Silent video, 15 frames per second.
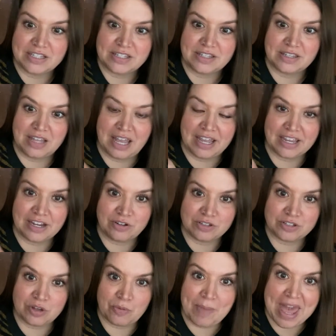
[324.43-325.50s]
I can
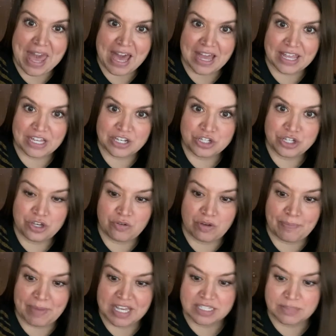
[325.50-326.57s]
also pack it too and
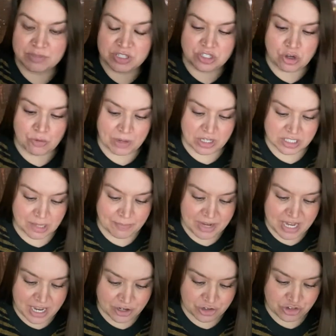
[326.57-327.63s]
make some snowballs. I'm going to
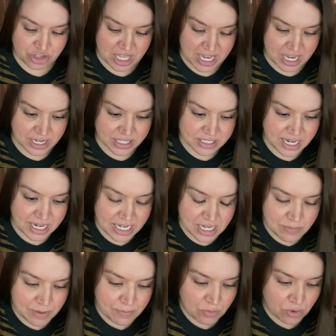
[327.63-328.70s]
actually add a tiny
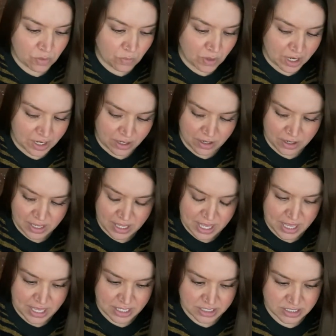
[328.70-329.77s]
bit more water
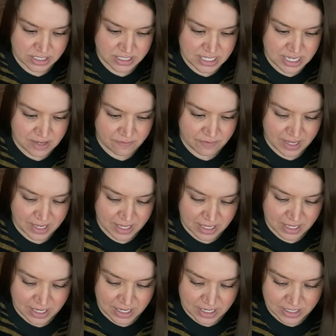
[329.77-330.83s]
and see if I can
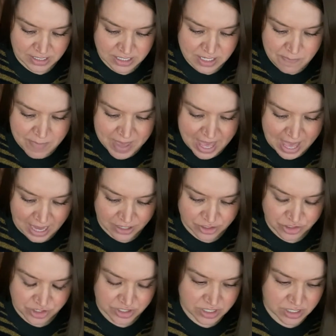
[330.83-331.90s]
get it to pack
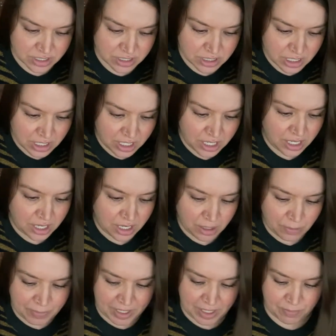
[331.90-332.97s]
just a little
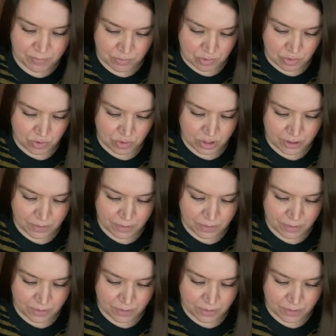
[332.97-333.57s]
bit more.